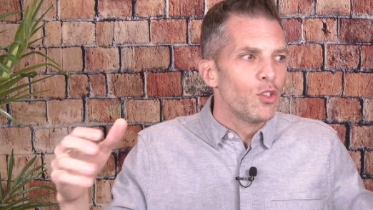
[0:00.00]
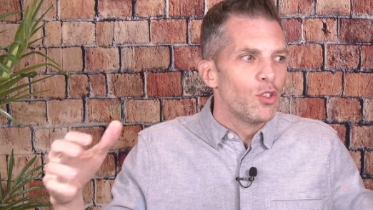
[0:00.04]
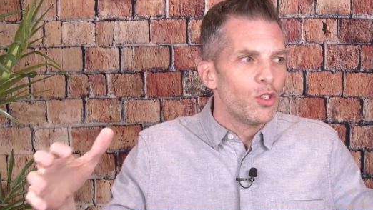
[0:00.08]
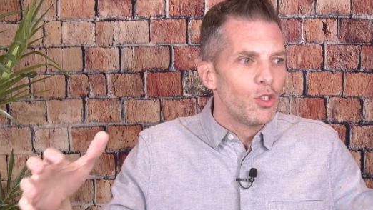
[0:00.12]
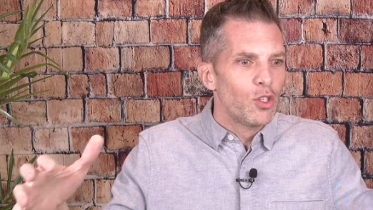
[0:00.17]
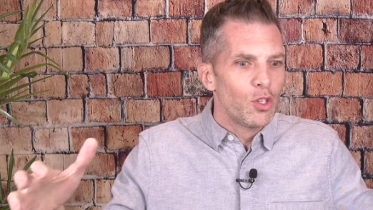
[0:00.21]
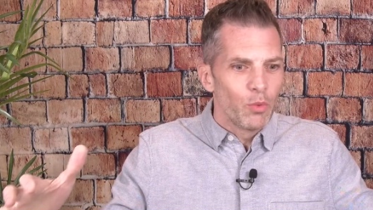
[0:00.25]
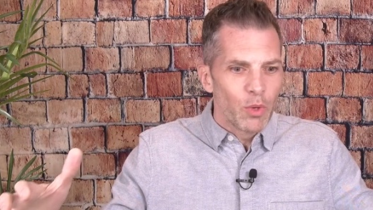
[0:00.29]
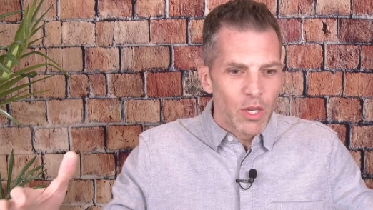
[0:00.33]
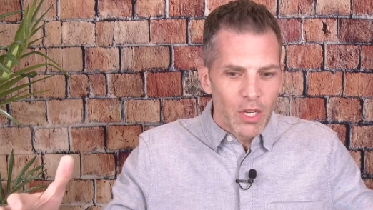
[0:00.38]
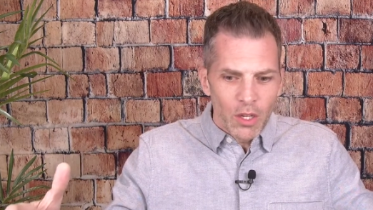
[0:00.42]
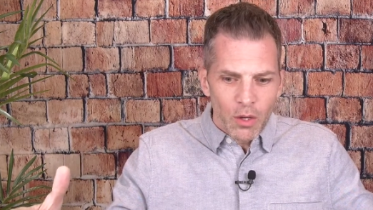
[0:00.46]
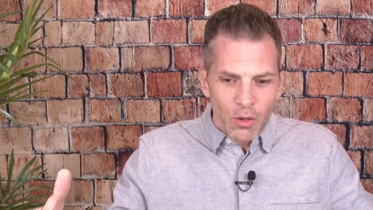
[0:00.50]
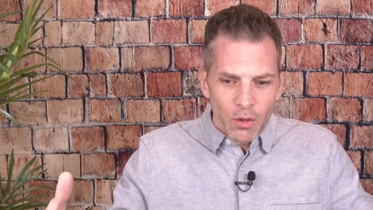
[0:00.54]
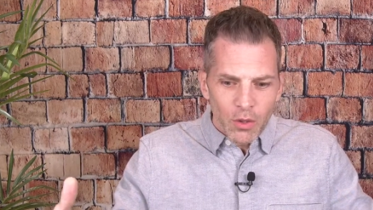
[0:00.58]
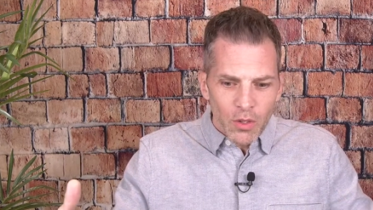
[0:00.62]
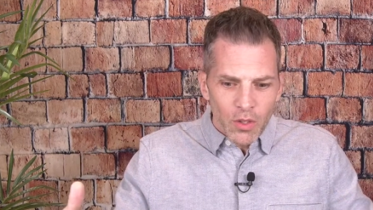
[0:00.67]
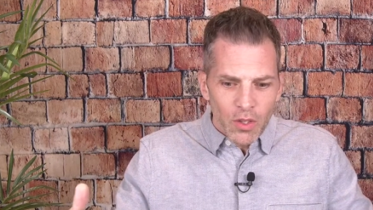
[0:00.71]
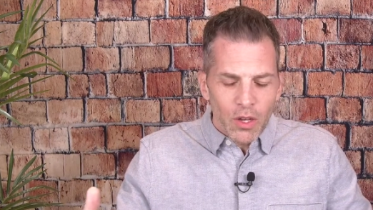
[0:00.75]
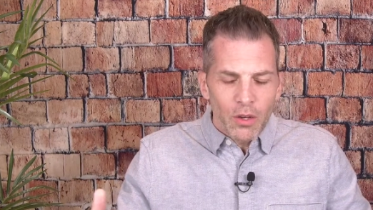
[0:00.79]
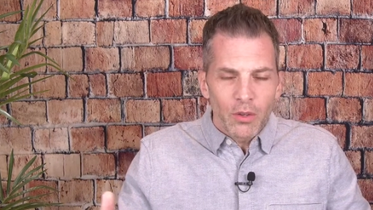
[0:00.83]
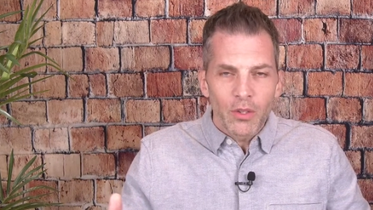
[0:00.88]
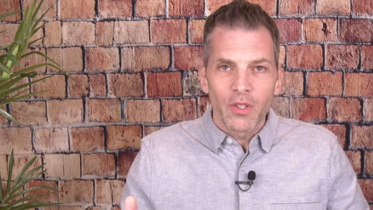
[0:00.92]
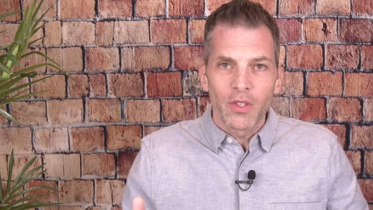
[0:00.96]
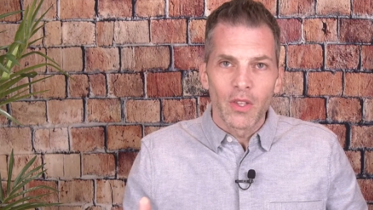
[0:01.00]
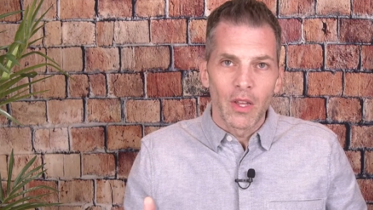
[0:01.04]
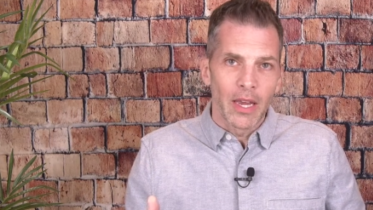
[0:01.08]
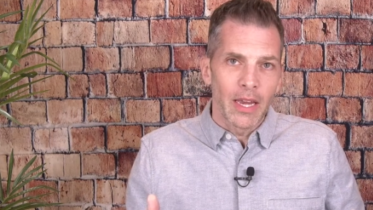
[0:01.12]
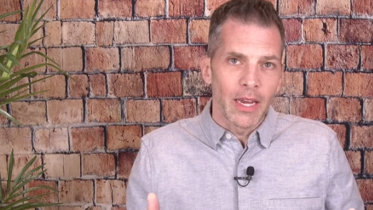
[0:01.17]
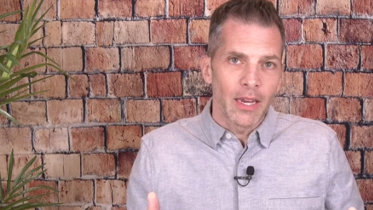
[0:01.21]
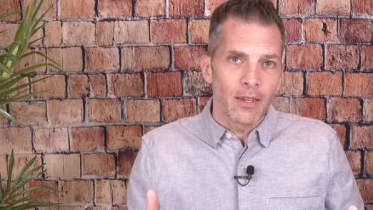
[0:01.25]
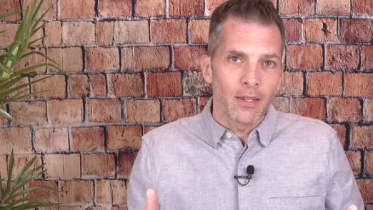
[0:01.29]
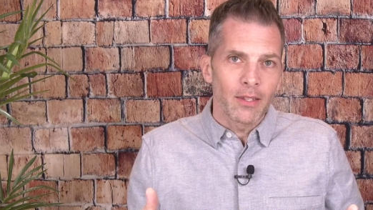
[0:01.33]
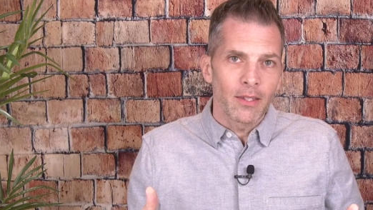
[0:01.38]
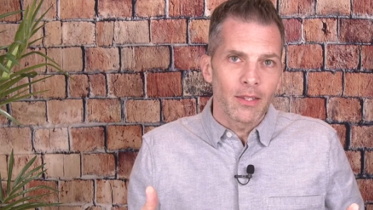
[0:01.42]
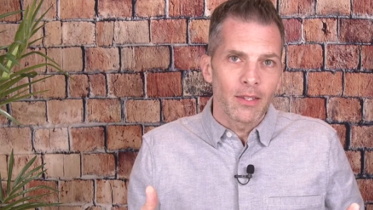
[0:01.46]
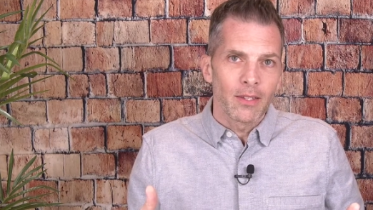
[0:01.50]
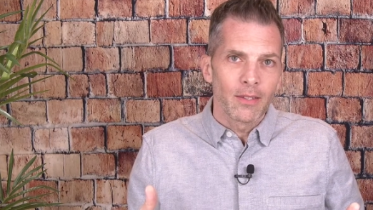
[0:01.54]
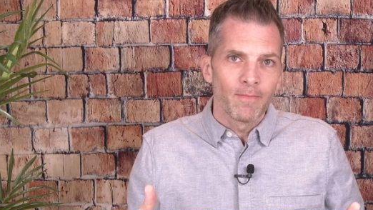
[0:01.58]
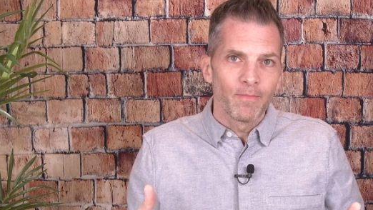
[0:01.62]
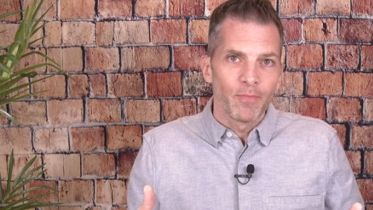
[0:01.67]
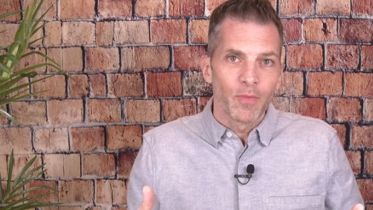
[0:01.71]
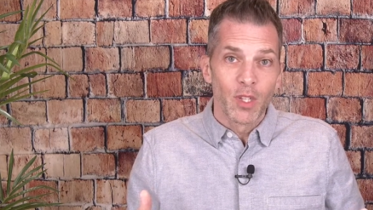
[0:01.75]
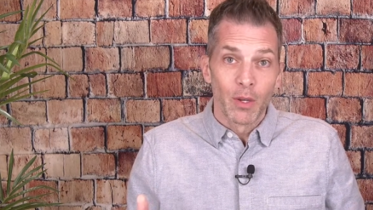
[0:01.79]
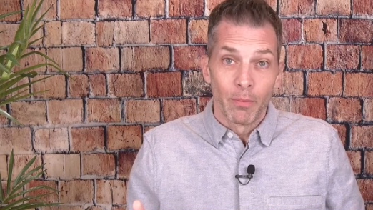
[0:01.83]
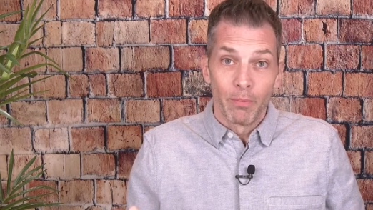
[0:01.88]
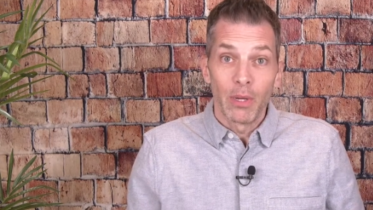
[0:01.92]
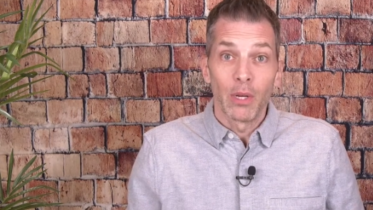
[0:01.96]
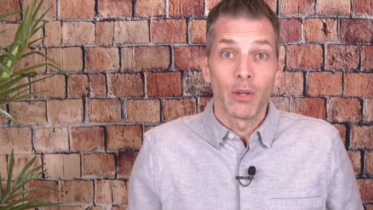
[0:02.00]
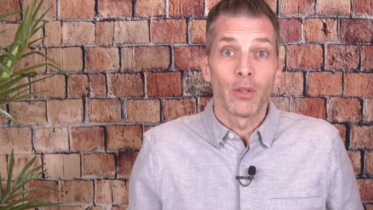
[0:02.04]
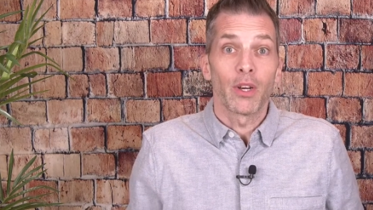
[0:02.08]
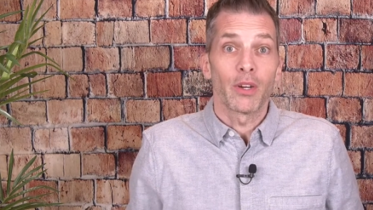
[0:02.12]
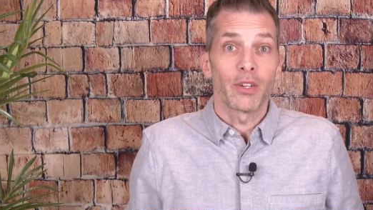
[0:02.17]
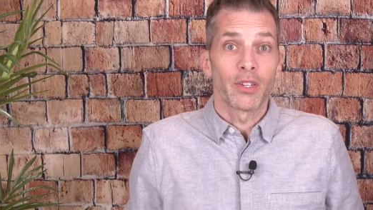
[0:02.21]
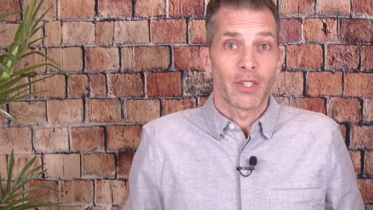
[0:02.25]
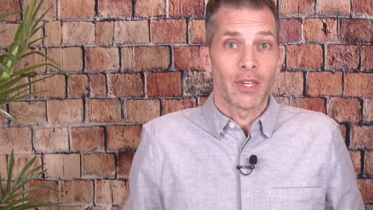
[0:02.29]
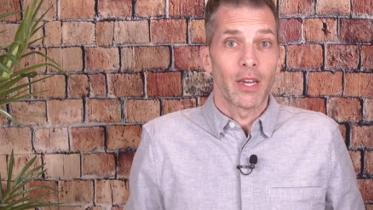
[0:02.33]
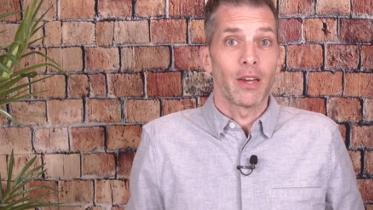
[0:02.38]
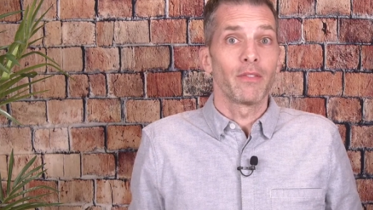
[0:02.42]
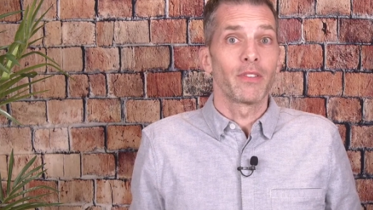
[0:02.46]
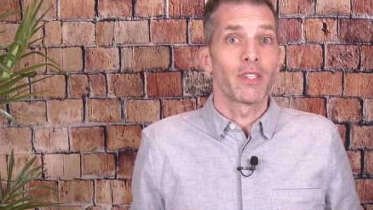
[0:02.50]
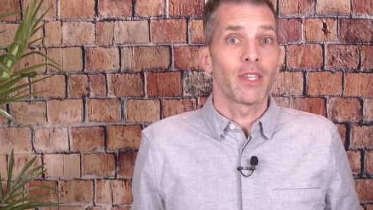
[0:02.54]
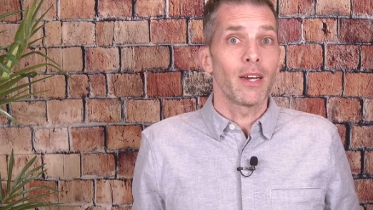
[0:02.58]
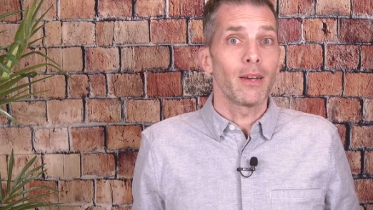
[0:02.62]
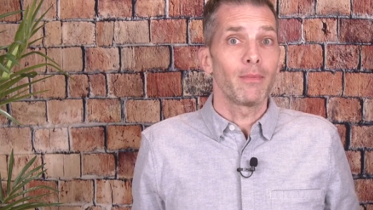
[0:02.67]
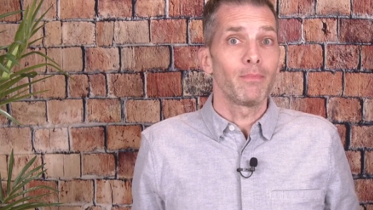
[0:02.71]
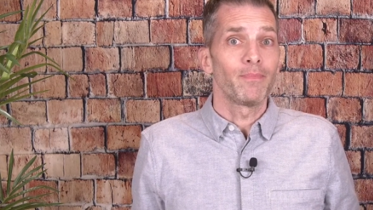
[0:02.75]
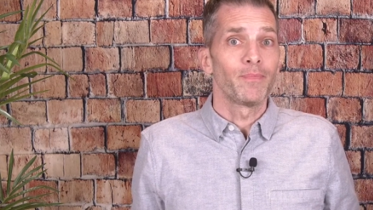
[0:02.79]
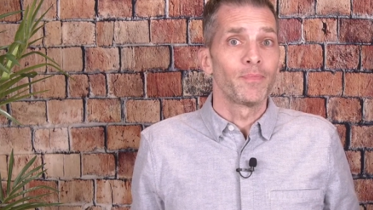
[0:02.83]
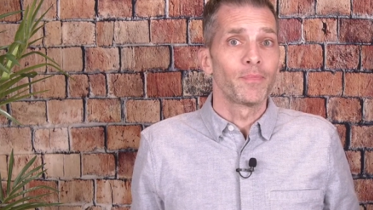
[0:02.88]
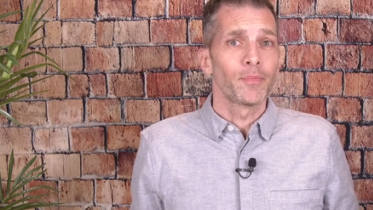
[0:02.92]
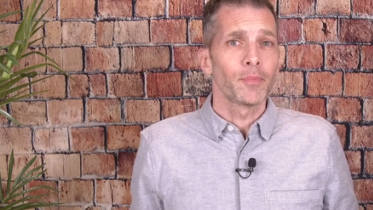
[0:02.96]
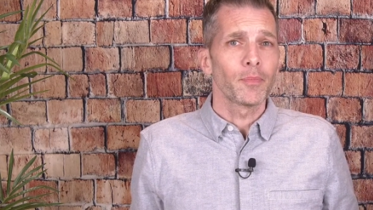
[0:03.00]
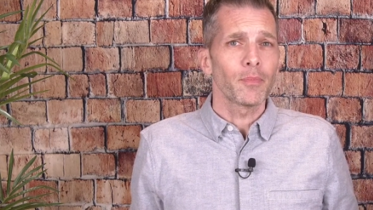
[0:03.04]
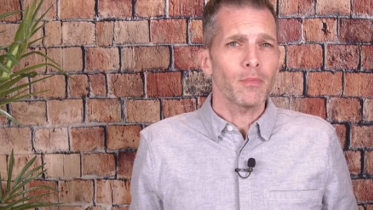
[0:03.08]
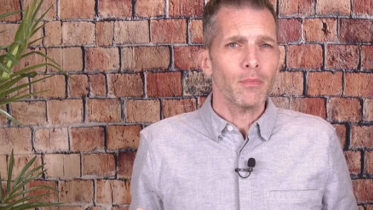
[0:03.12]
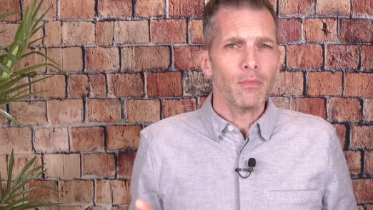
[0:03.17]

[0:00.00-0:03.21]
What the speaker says: Do we use those things to build ourselves up?